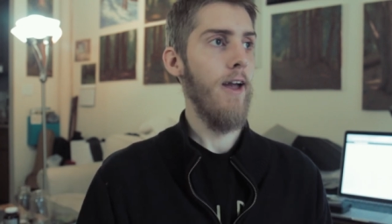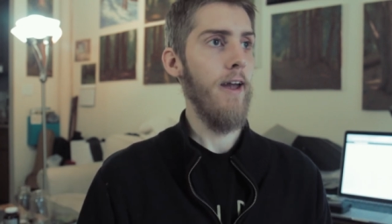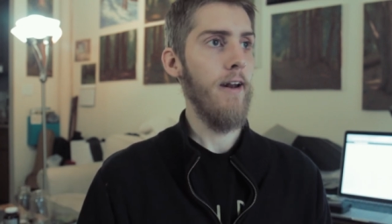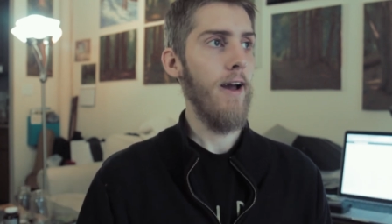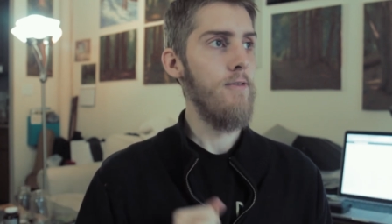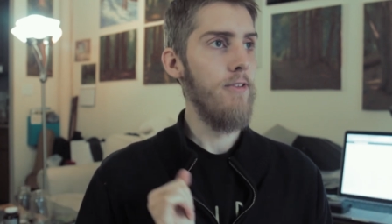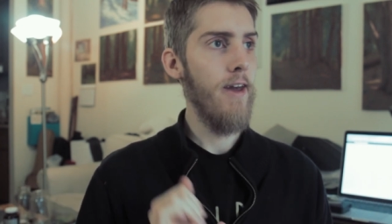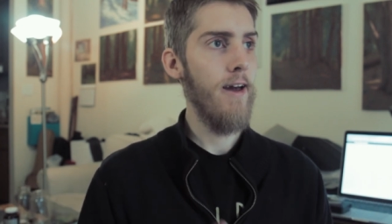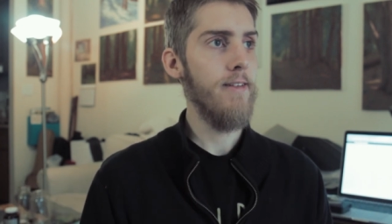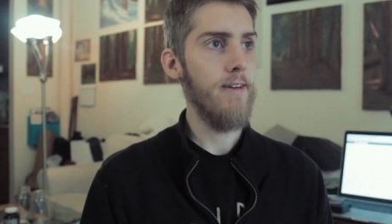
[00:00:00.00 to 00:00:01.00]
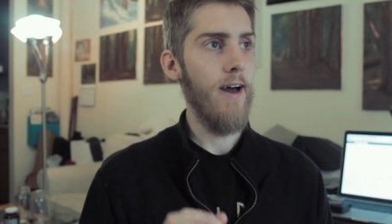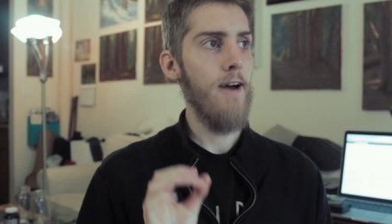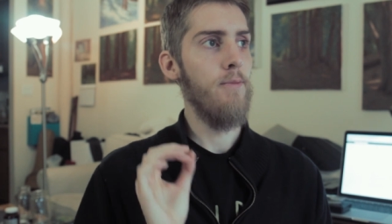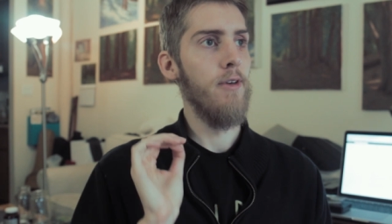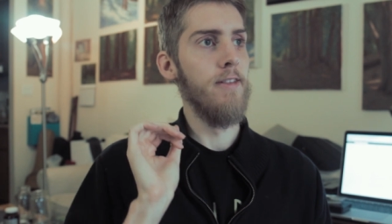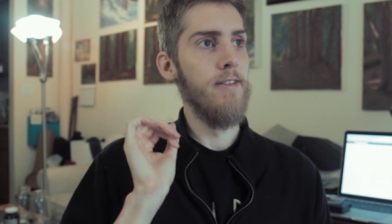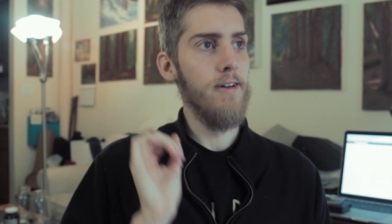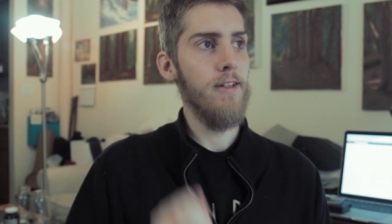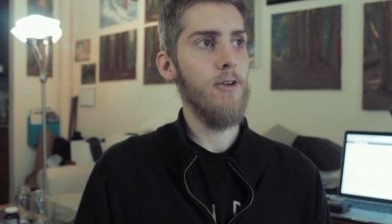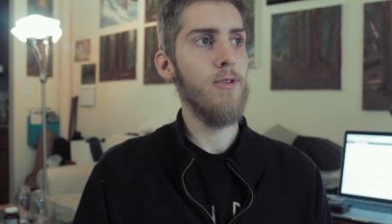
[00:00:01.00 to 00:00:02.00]
and I've yet, I've been
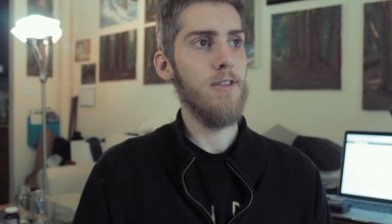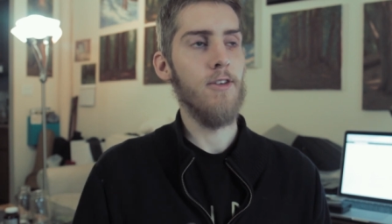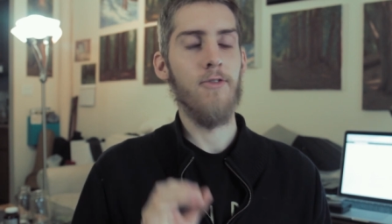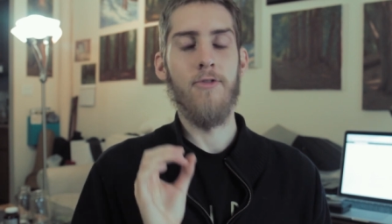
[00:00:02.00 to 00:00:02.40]
dealing with this